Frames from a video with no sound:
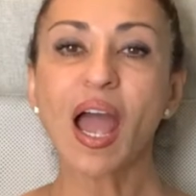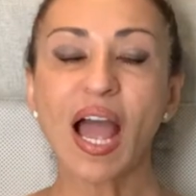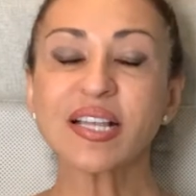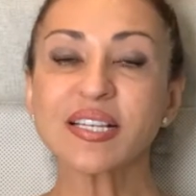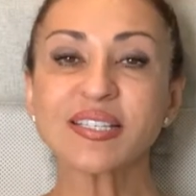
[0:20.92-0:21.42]

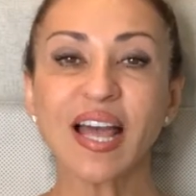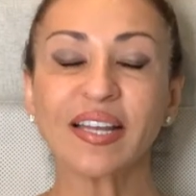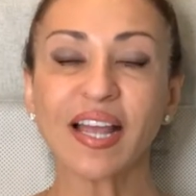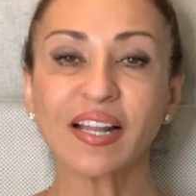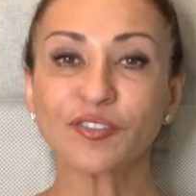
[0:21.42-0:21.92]
As a
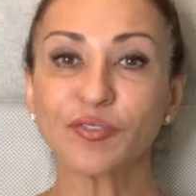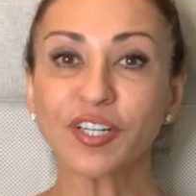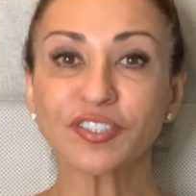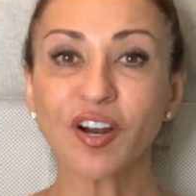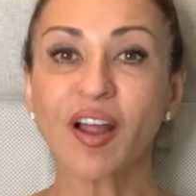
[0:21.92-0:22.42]
Staten Island
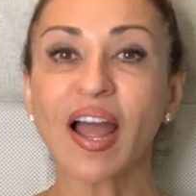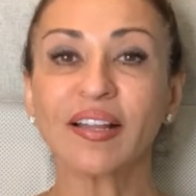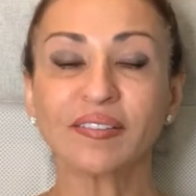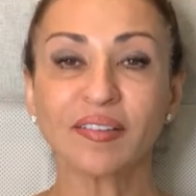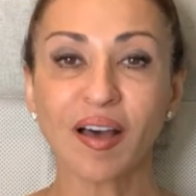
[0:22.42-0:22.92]
realtor, I
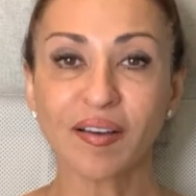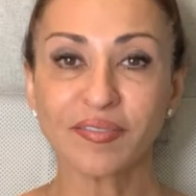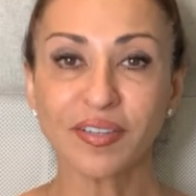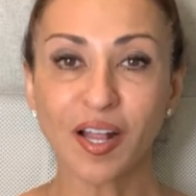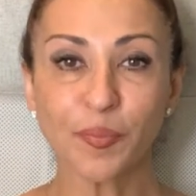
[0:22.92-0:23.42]

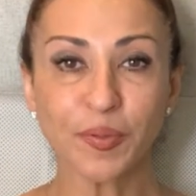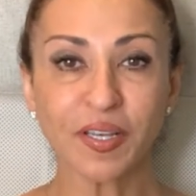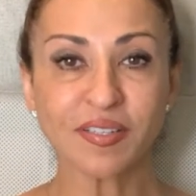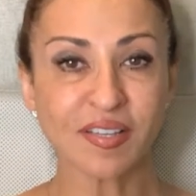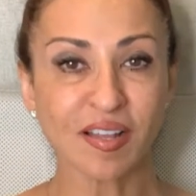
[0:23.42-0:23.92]
love
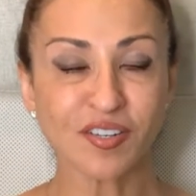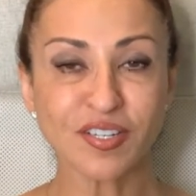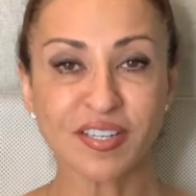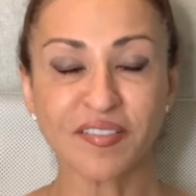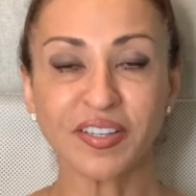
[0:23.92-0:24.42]
helping
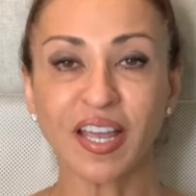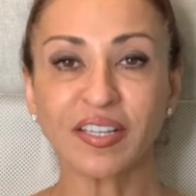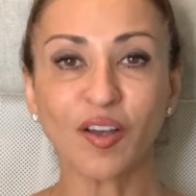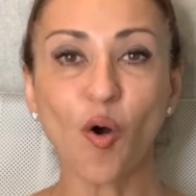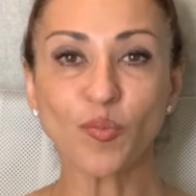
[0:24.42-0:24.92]
sellers navigate
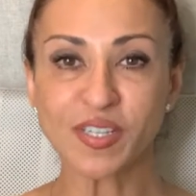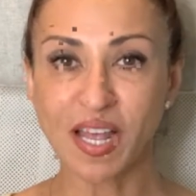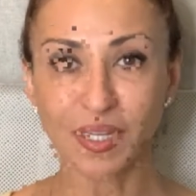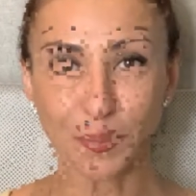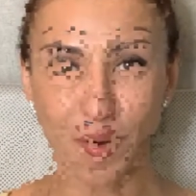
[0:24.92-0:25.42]
the home
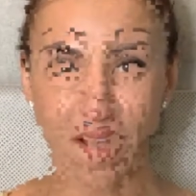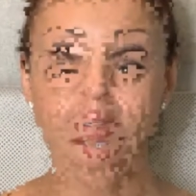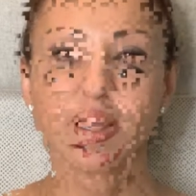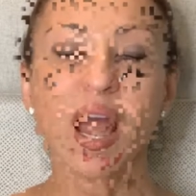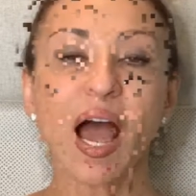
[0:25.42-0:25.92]
selling
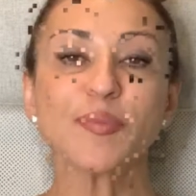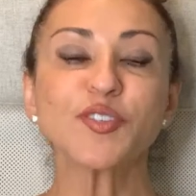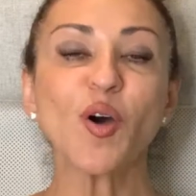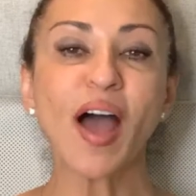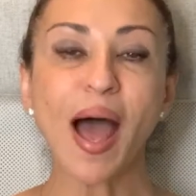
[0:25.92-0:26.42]
process. I'm
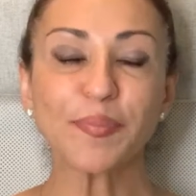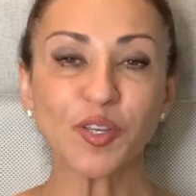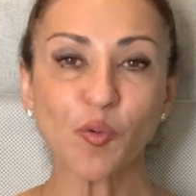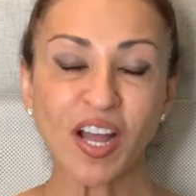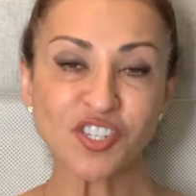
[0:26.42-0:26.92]
so happy
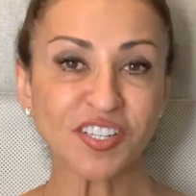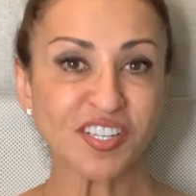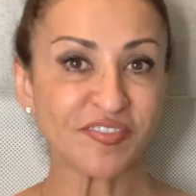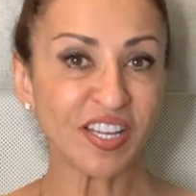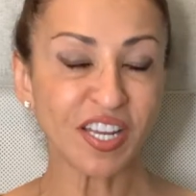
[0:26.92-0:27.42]
you're watching this
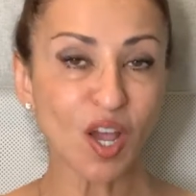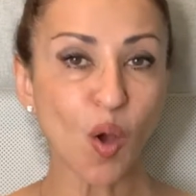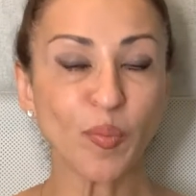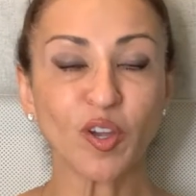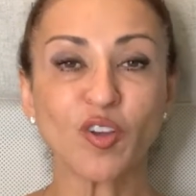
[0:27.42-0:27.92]

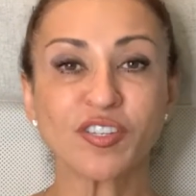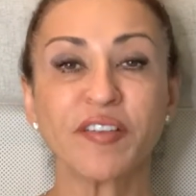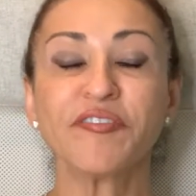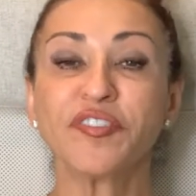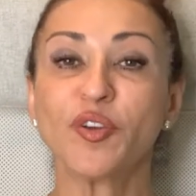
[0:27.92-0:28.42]
video because
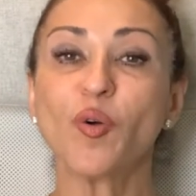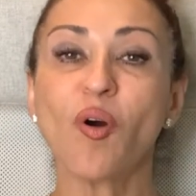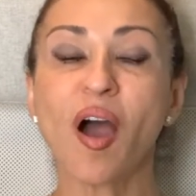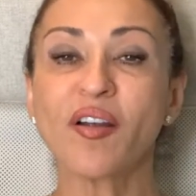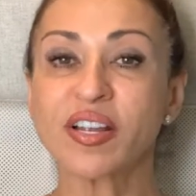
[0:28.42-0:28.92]
if you
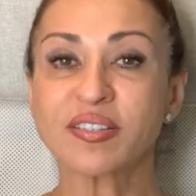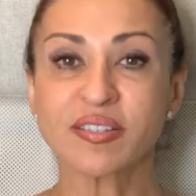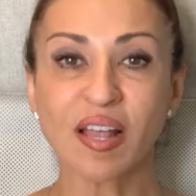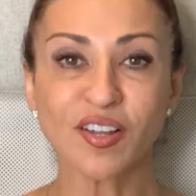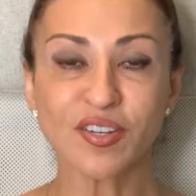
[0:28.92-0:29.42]
are a
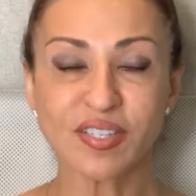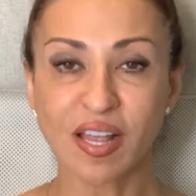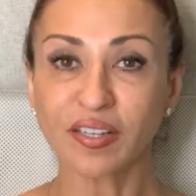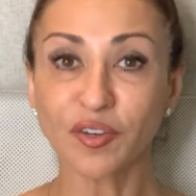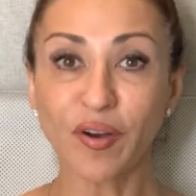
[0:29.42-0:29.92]
seller
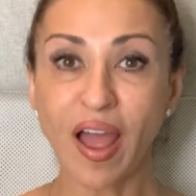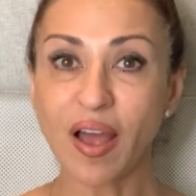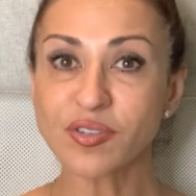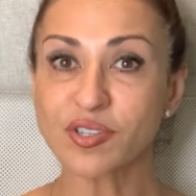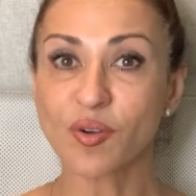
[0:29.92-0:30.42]
selling your
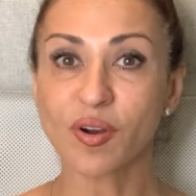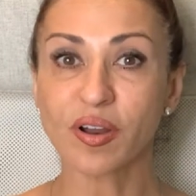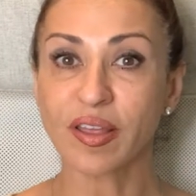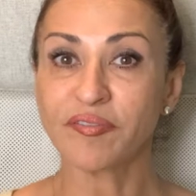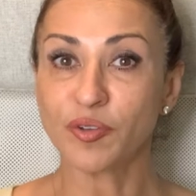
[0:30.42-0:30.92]
house or
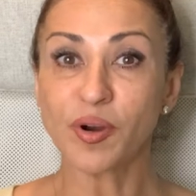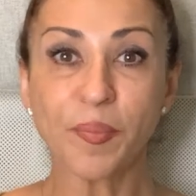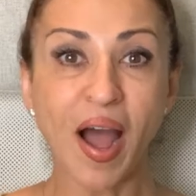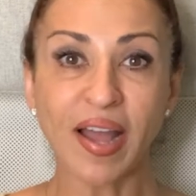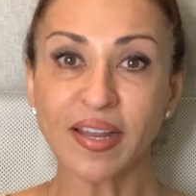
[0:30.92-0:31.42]
if you're a
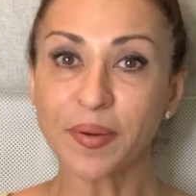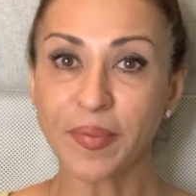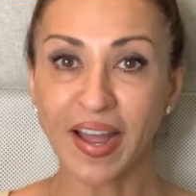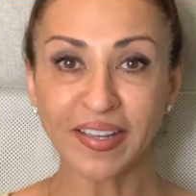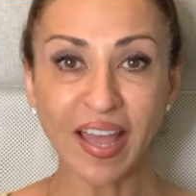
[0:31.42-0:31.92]
buyer
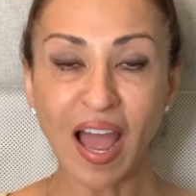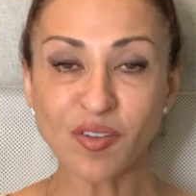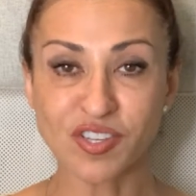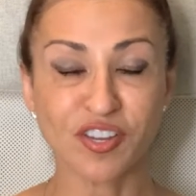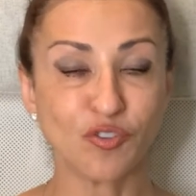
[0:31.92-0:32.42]
buying a
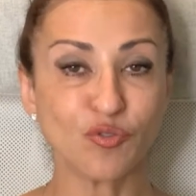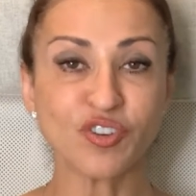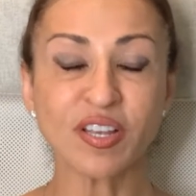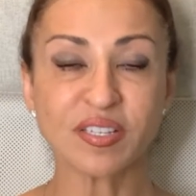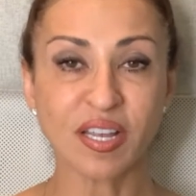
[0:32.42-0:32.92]
house and you
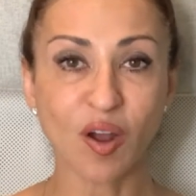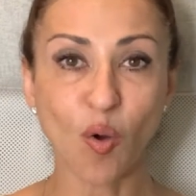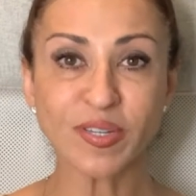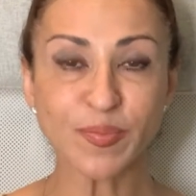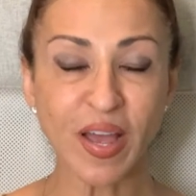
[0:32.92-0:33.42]
just did a
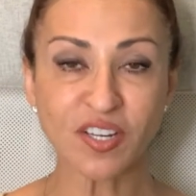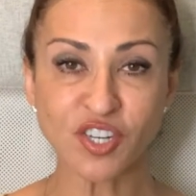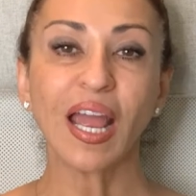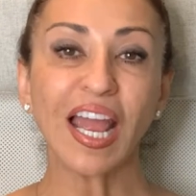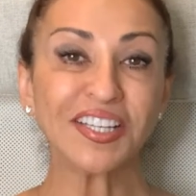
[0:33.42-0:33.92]
home inspection,
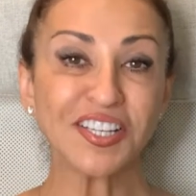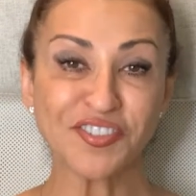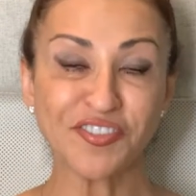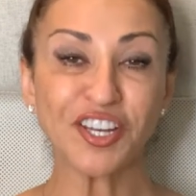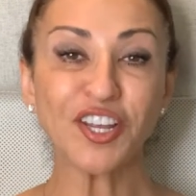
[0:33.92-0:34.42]
in this
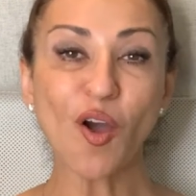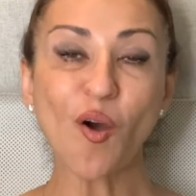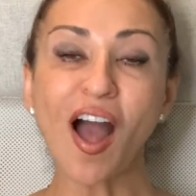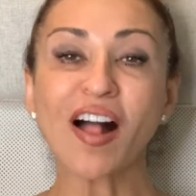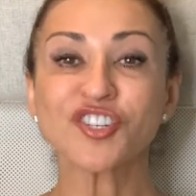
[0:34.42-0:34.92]
video,
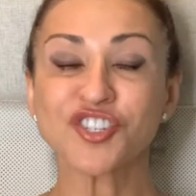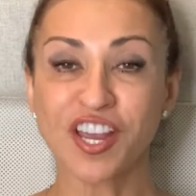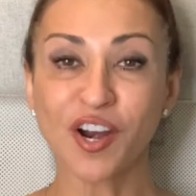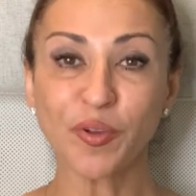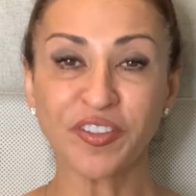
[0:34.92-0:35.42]
I'll
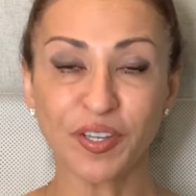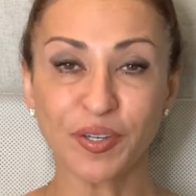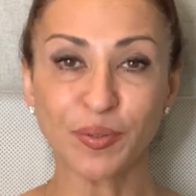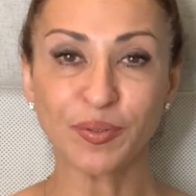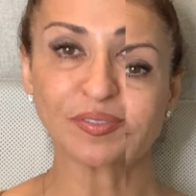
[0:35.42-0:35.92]
share with
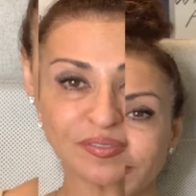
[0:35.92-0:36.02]
you